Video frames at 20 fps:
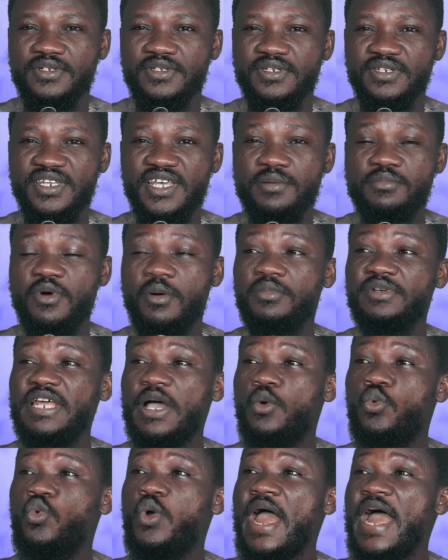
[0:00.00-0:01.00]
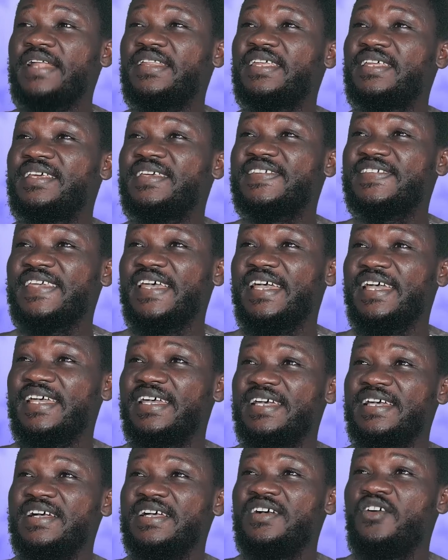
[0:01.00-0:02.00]
Name on the word and they say,
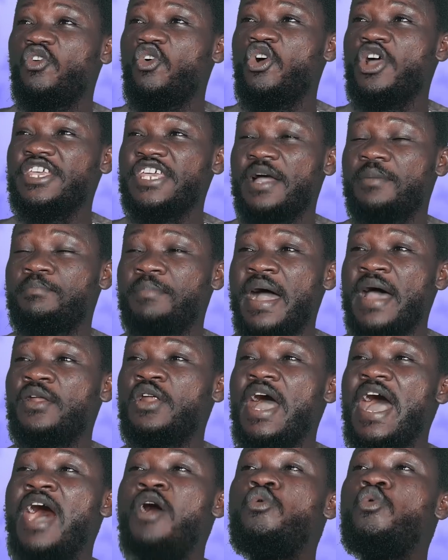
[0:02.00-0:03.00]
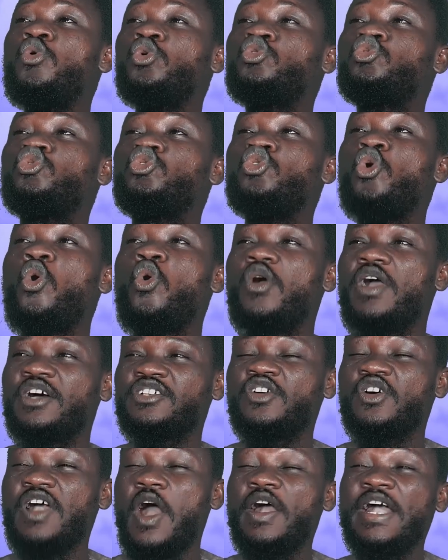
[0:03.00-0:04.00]
oh, ye man, I would do.
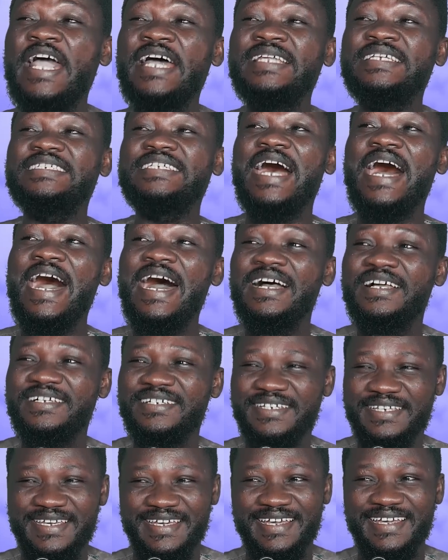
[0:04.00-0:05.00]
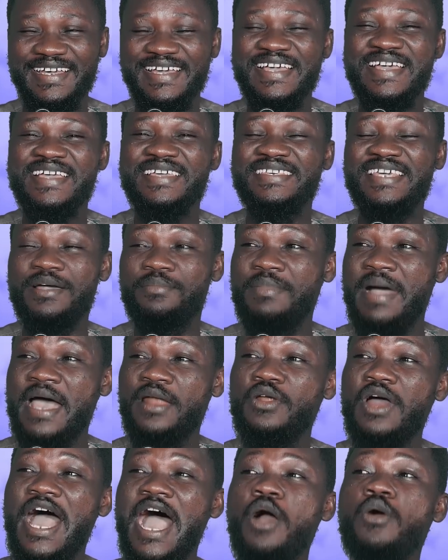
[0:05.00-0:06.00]
Sauka canisa, ye
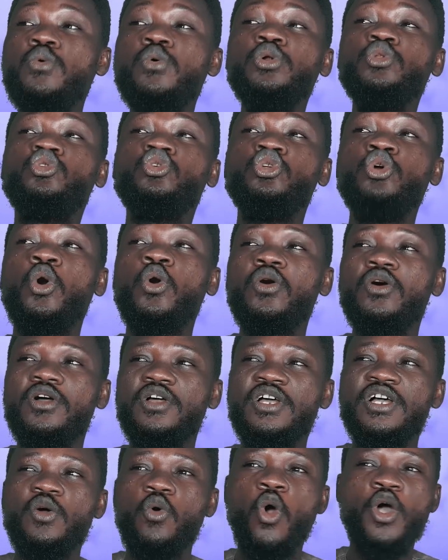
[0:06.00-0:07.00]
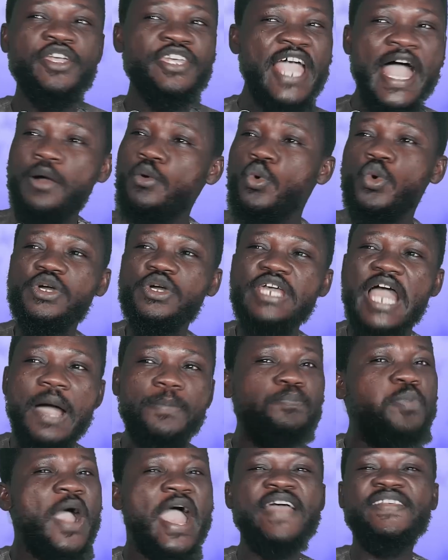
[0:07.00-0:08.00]
man, I would do. On young, we are
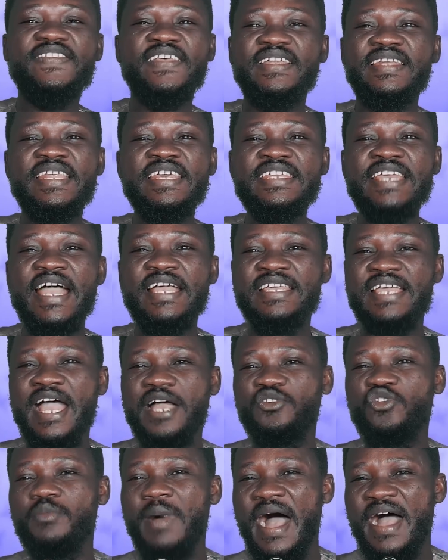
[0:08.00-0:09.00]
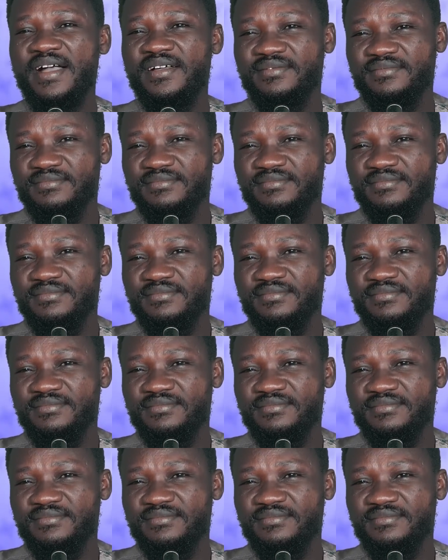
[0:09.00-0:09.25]
poisoning yen yajuma.